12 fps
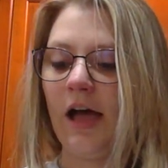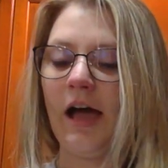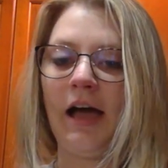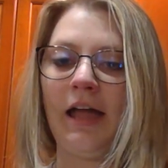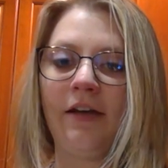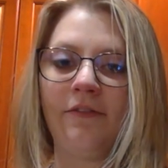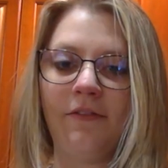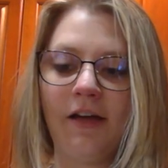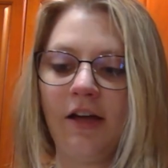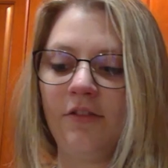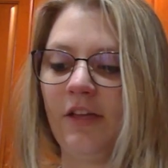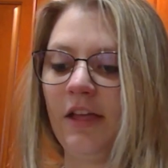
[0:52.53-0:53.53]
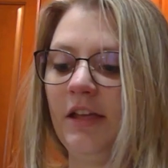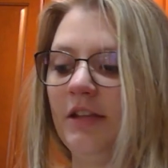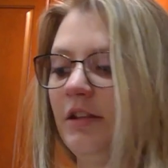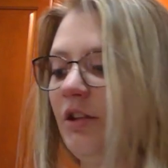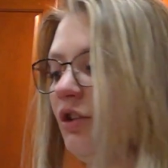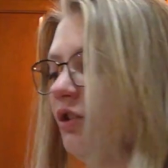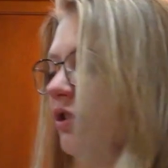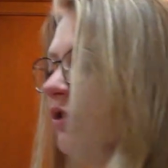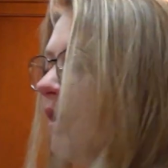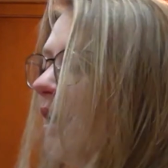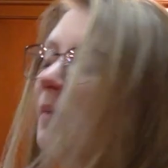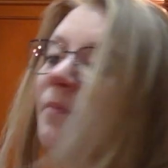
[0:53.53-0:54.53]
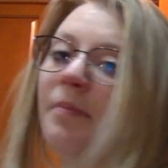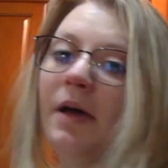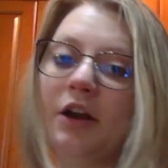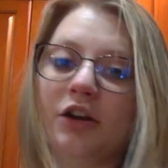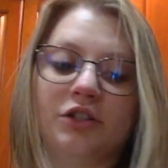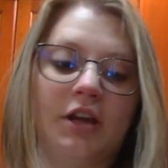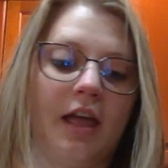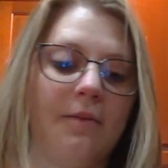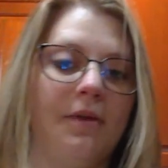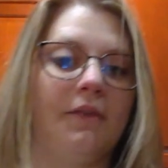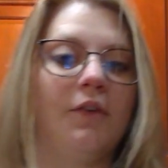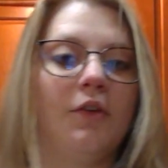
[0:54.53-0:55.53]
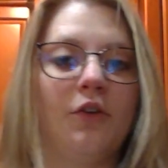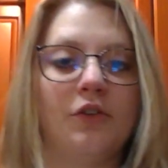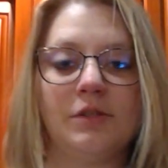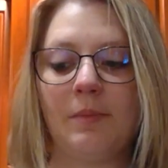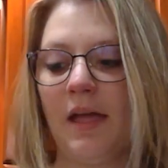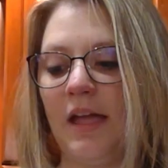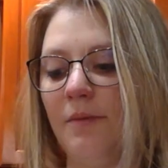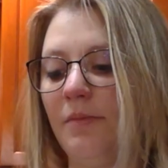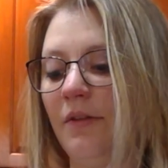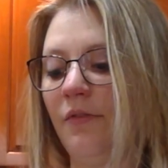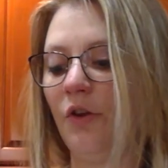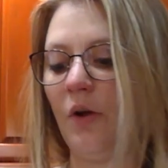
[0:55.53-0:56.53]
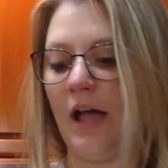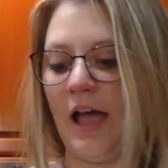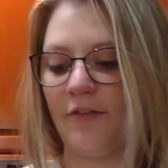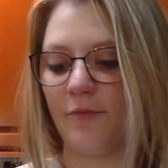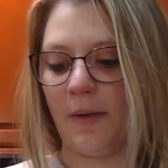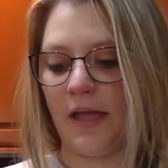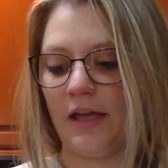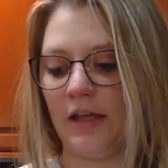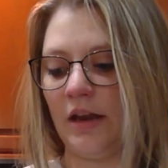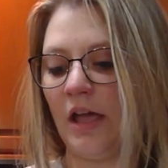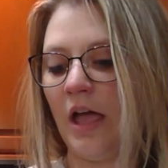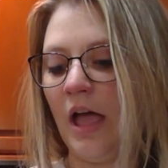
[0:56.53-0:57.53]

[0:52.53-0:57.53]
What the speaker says: I have found that you get a better shape if you use a pan, but if you don't have a pan,